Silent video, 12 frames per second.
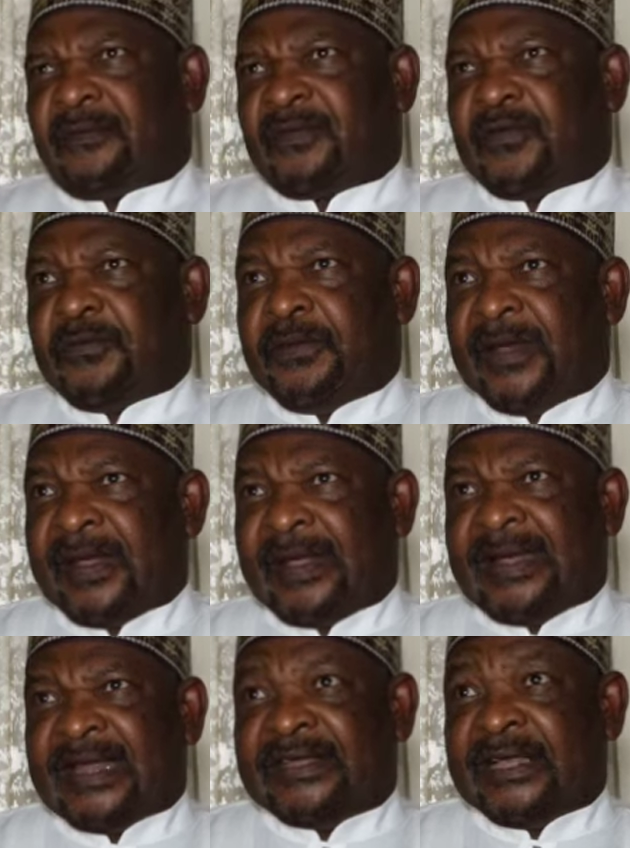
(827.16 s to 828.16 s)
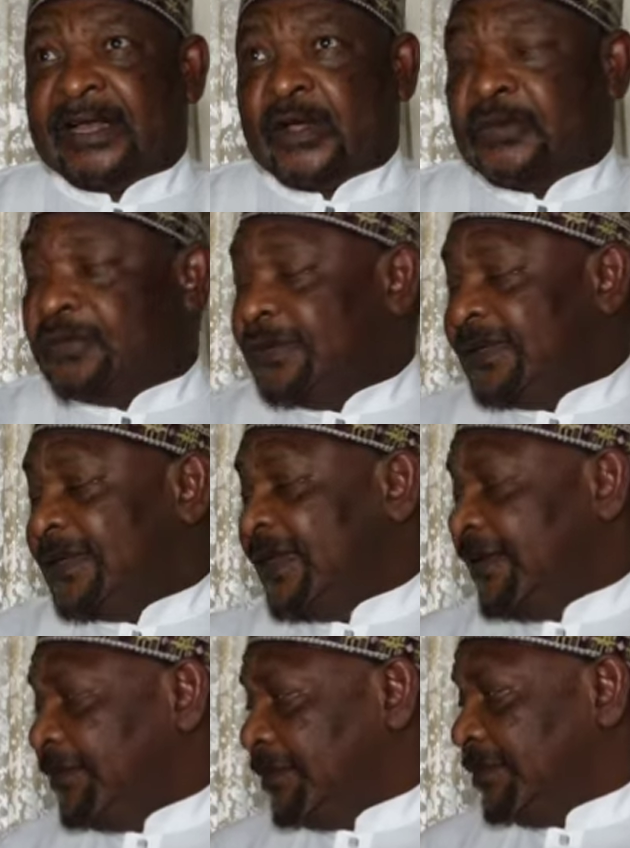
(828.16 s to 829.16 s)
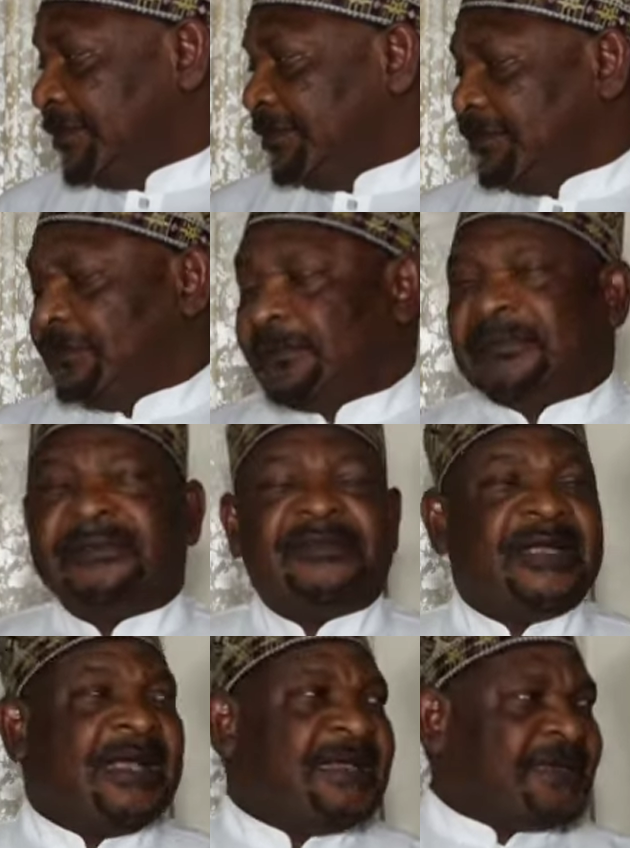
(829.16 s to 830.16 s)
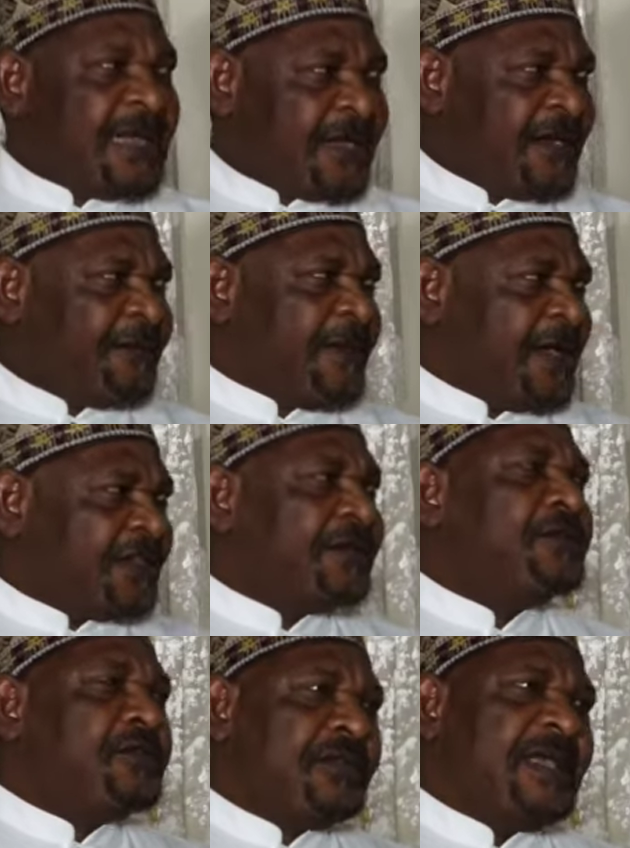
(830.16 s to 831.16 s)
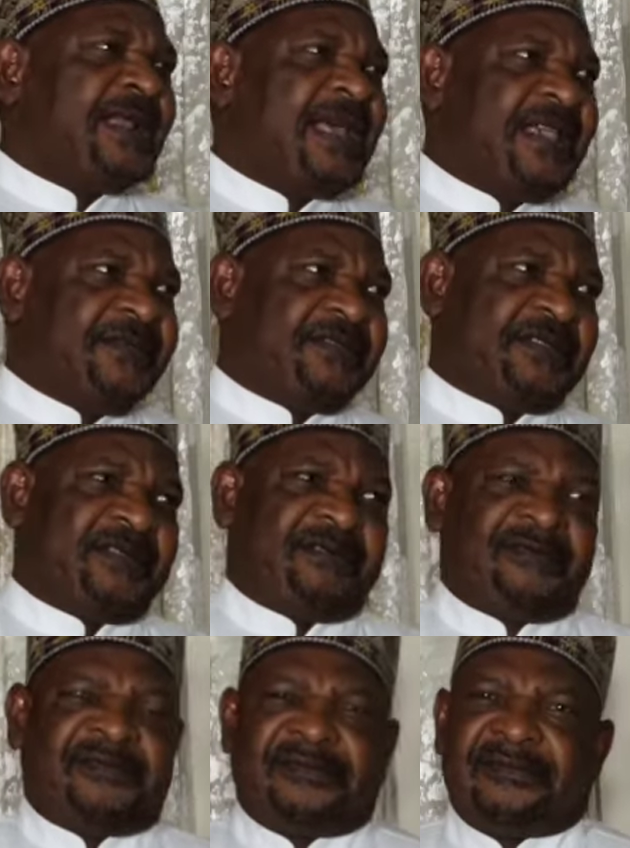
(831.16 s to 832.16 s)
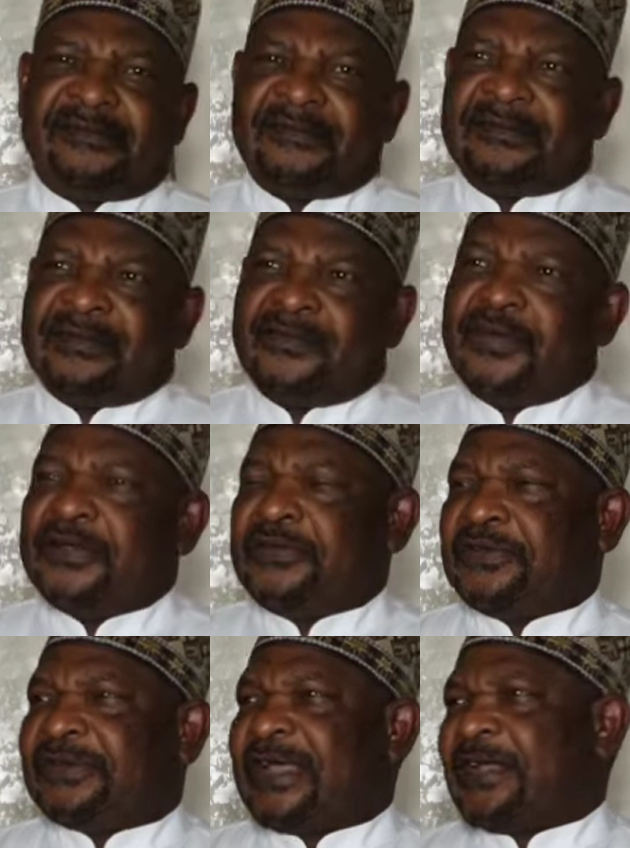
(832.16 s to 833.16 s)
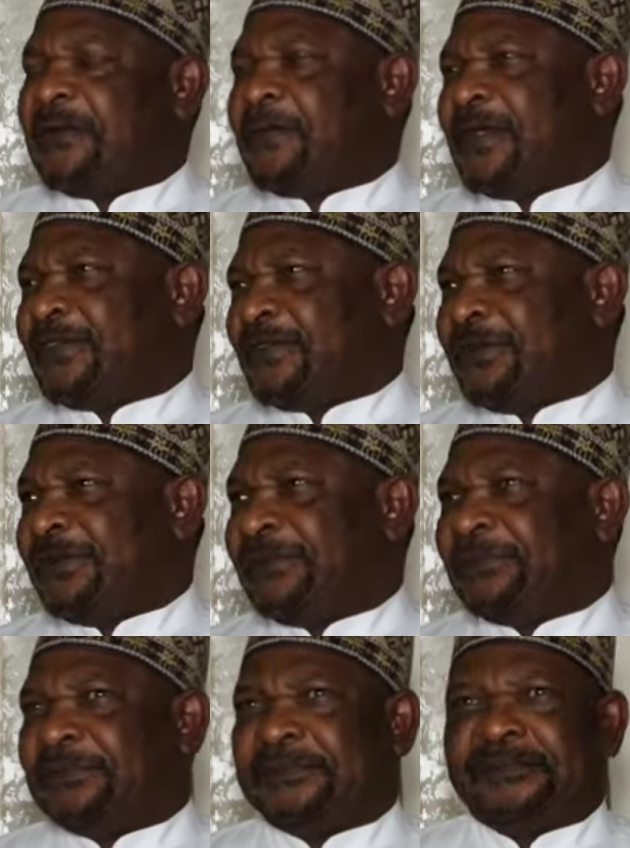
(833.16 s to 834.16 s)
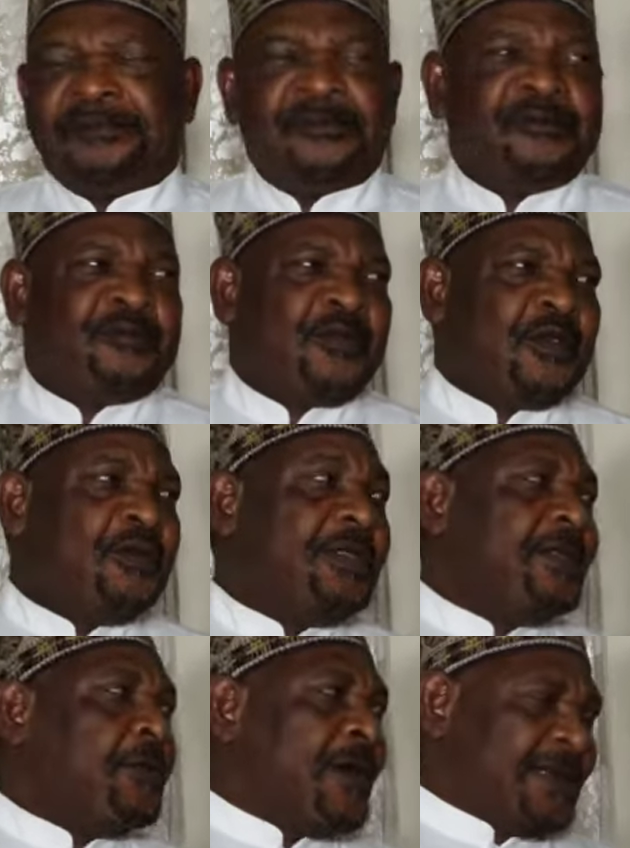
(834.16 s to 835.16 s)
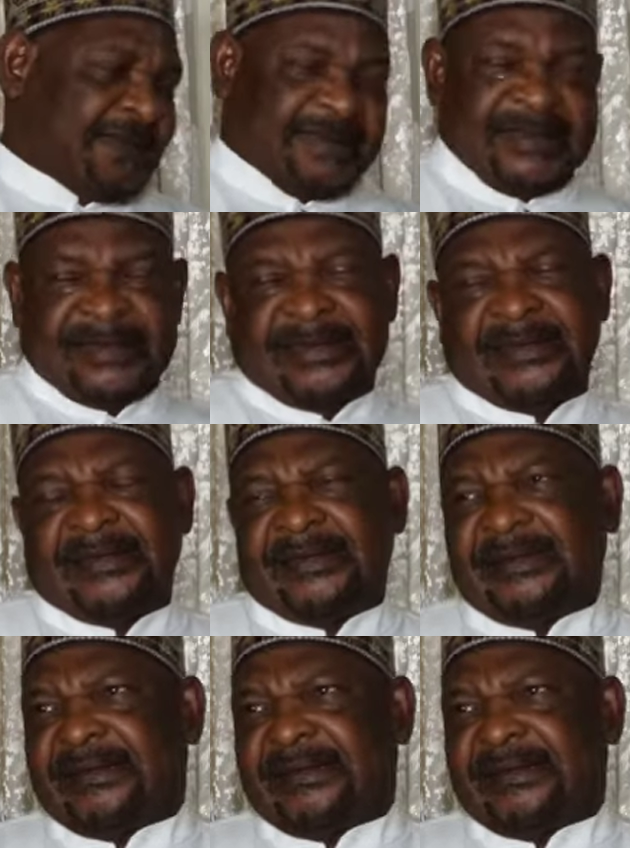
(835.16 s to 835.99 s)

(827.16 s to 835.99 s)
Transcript: to bring Nigeria up to this level, and sacrifice even with their lives. We are just sacrificing with the words